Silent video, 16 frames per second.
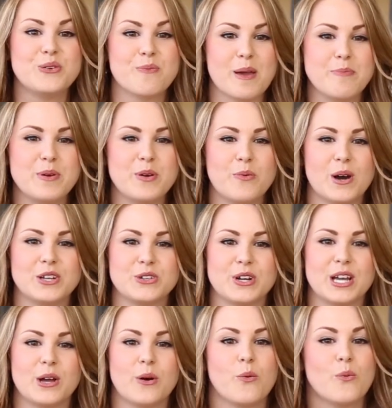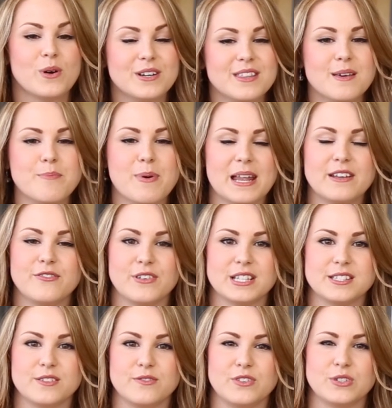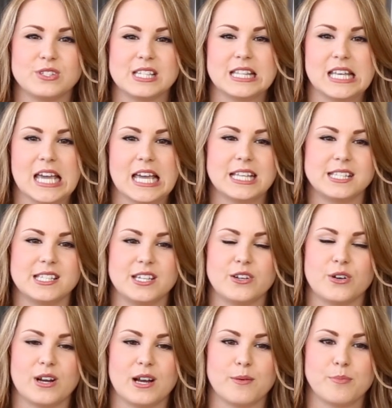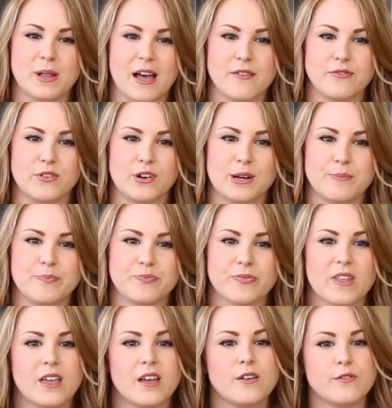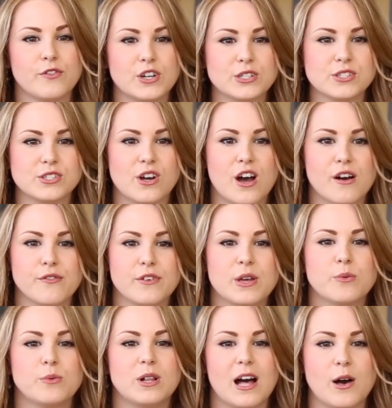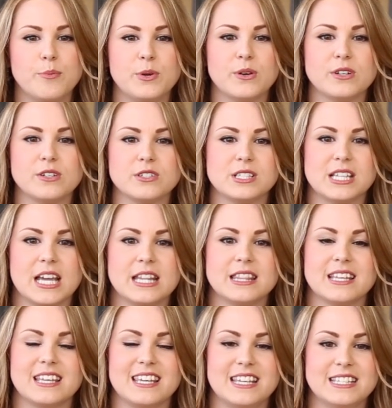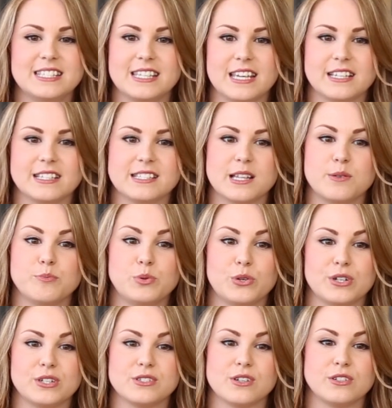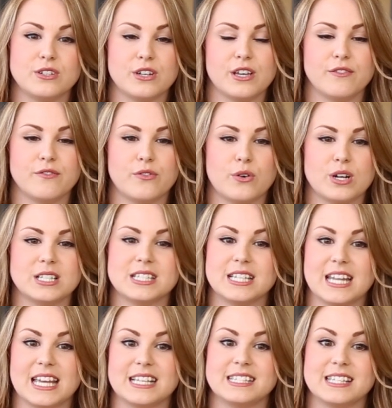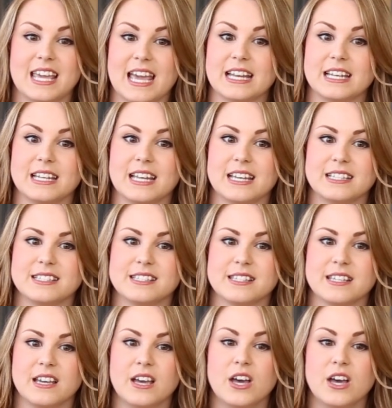You might be wondering, what are the benefits of using the AC Career Platform? First off, it will help you understand the key skills that employers are looking for in today's candidates.